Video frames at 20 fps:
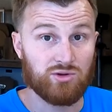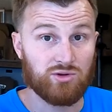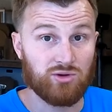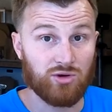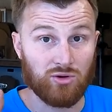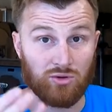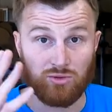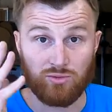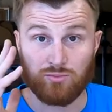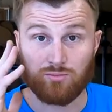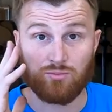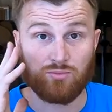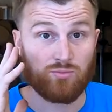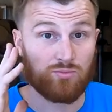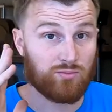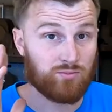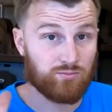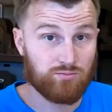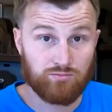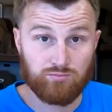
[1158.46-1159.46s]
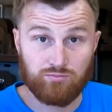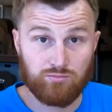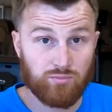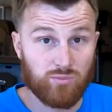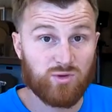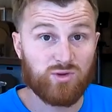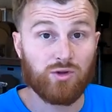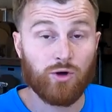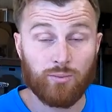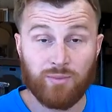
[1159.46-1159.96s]
you'll
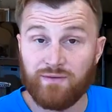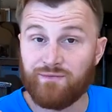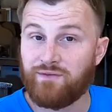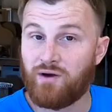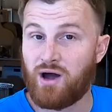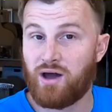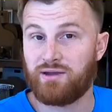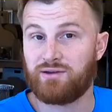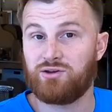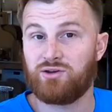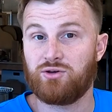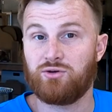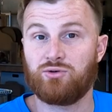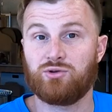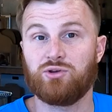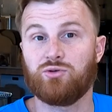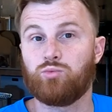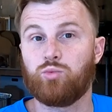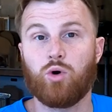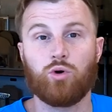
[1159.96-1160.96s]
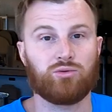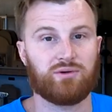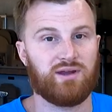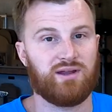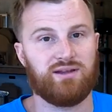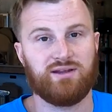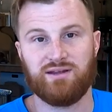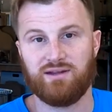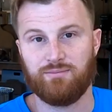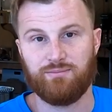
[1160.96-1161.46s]
still be fine, you and you won't
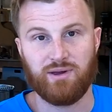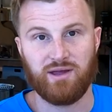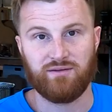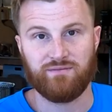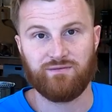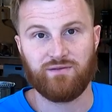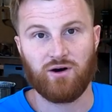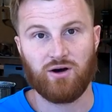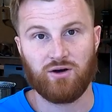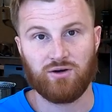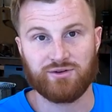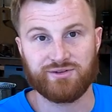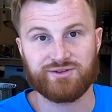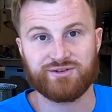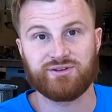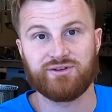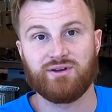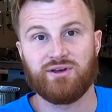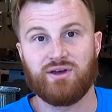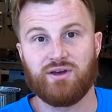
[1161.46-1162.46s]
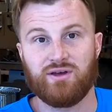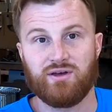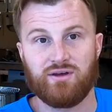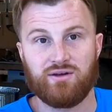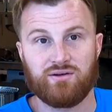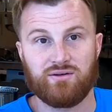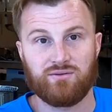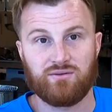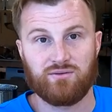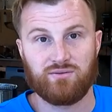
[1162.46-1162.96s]
hit any pitfalls
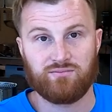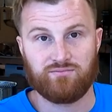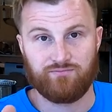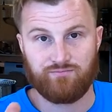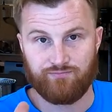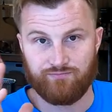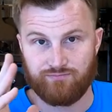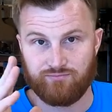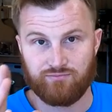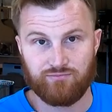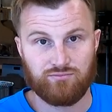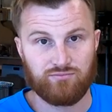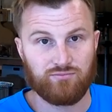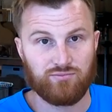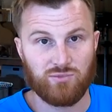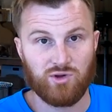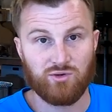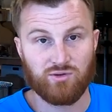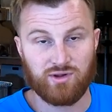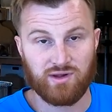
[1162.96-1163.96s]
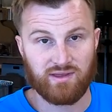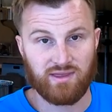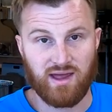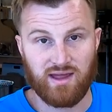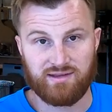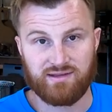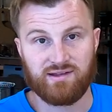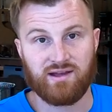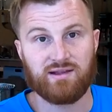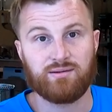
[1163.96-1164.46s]
using
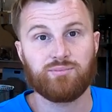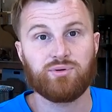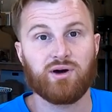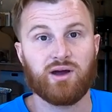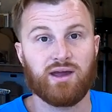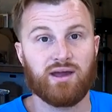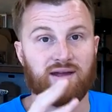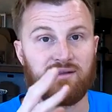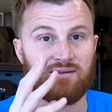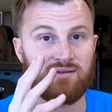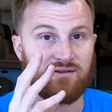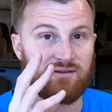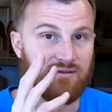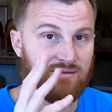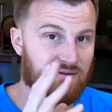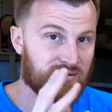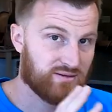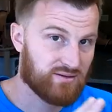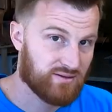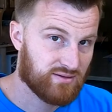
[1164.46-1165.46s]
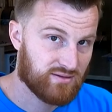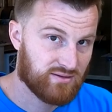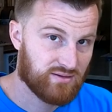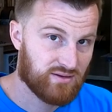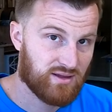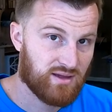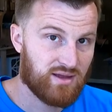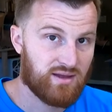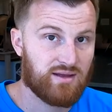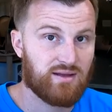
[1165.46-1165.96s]
that set of plans
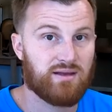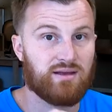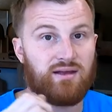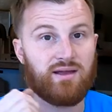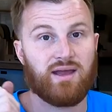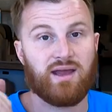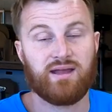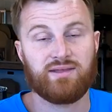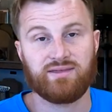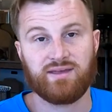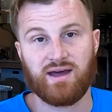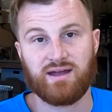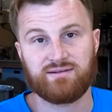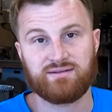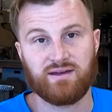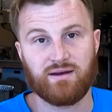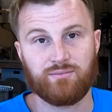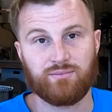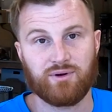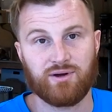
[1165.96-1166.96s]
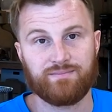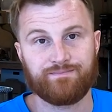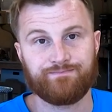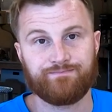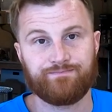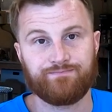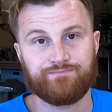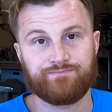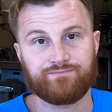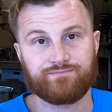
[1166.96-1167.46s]
and that template.
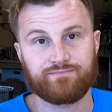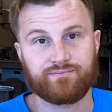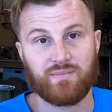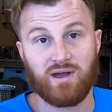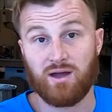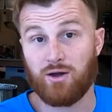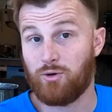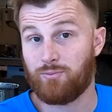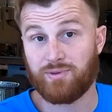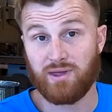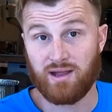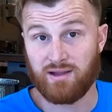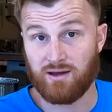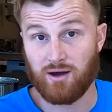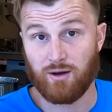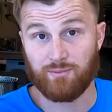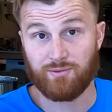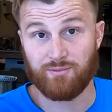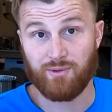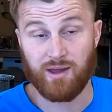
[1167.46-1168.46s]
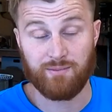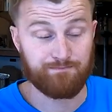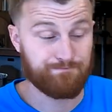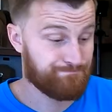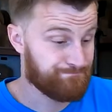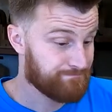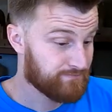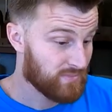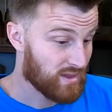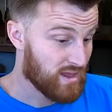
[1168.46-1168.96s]
I hope that helps, man.
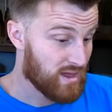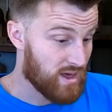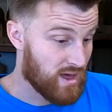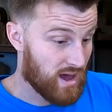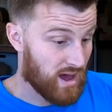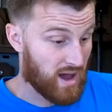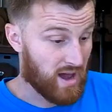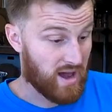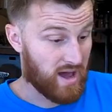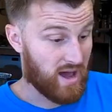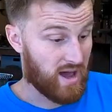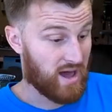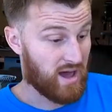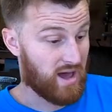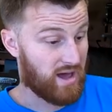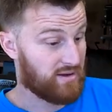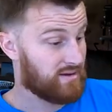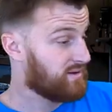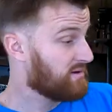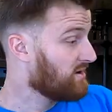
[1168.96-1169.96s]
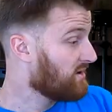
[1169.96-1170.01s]
Uh,